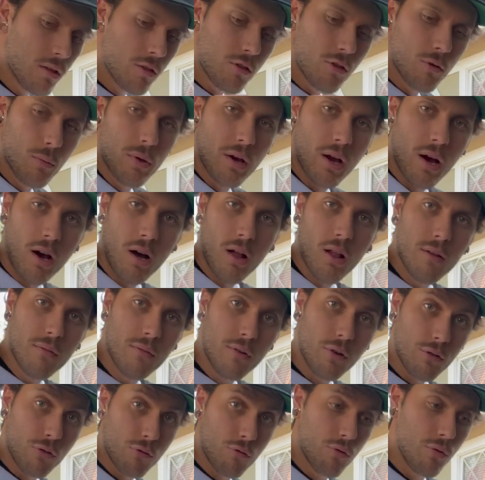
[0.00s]
So we got all of
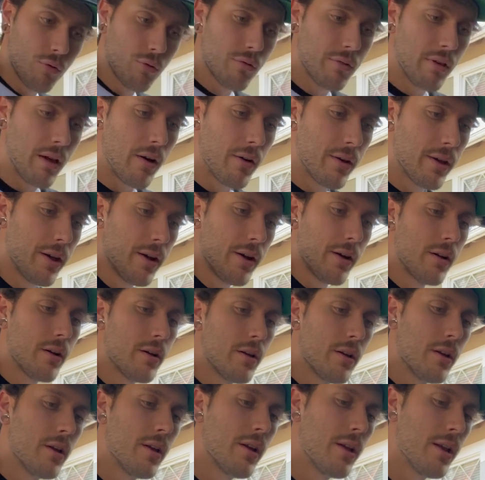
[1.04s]
our screws out here.
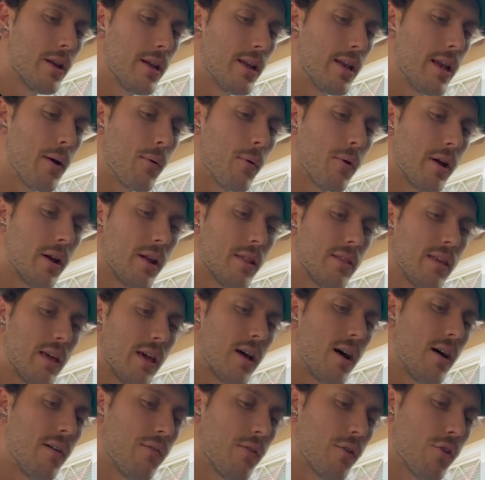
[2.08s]
Now we're gonna
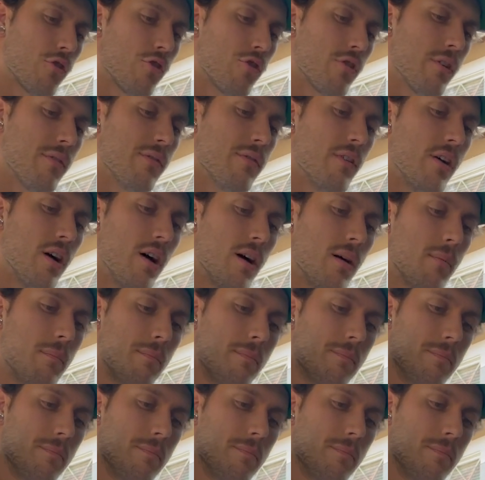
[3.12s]
take off our shift knob.